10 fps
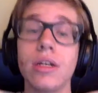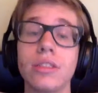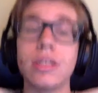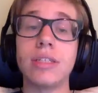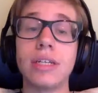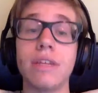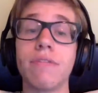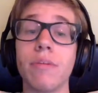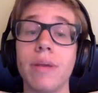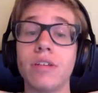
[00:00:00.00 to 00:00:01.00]
such as
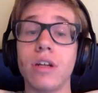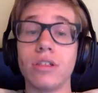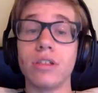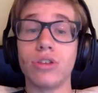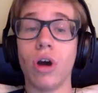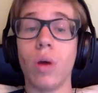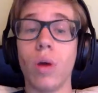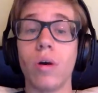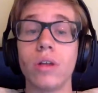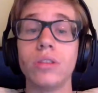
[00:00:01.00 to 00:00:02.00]
information on Star
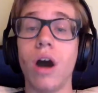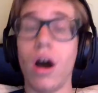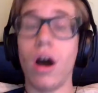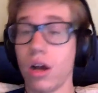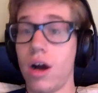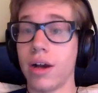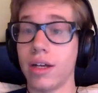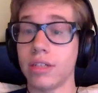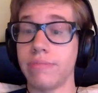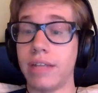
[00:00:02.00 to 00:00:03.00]
Wars, the Hong Kong
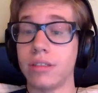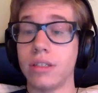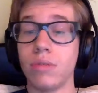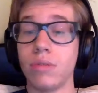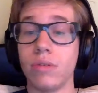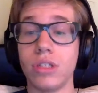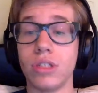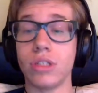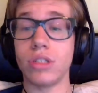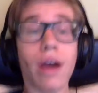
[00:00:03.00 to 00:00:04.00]
expansion we were
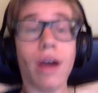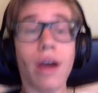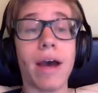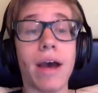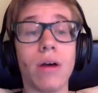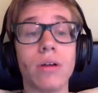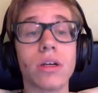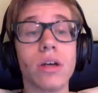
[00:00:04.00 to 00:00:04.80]
just talking about.